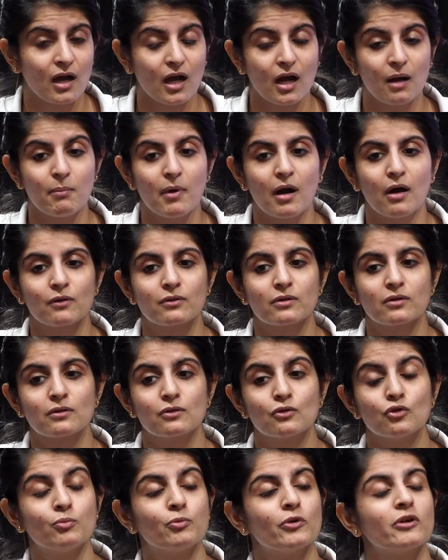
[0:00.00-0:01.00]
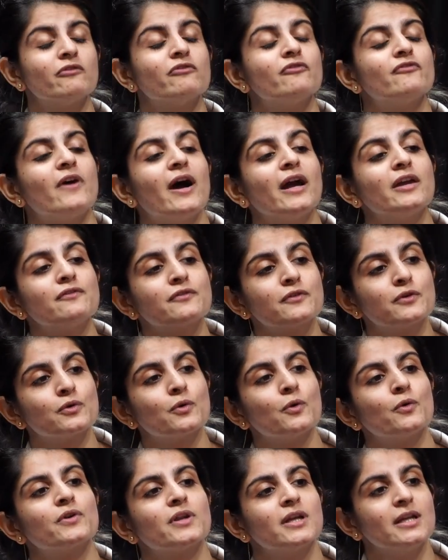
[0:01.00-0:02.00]
About 2.5
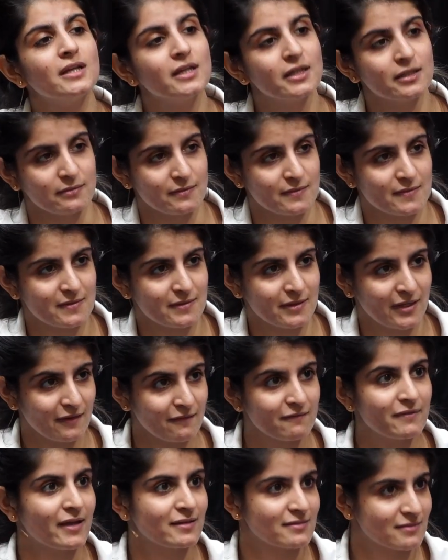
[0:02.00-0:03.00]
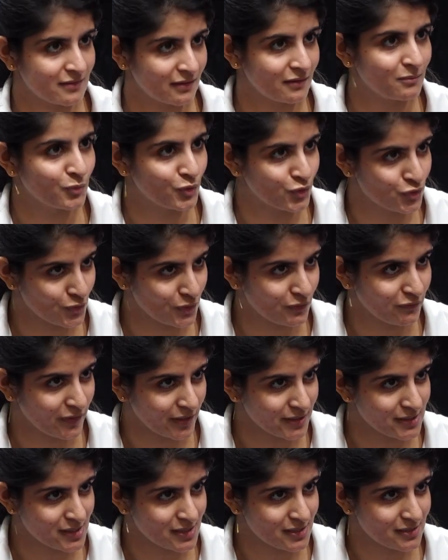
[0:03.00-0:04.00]
crore Indians invest in mutual
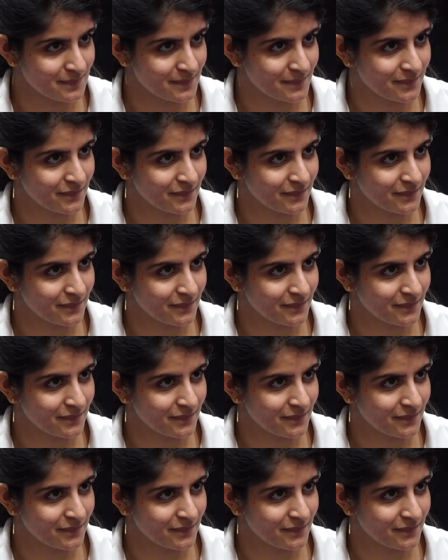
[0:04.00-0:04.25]
funds.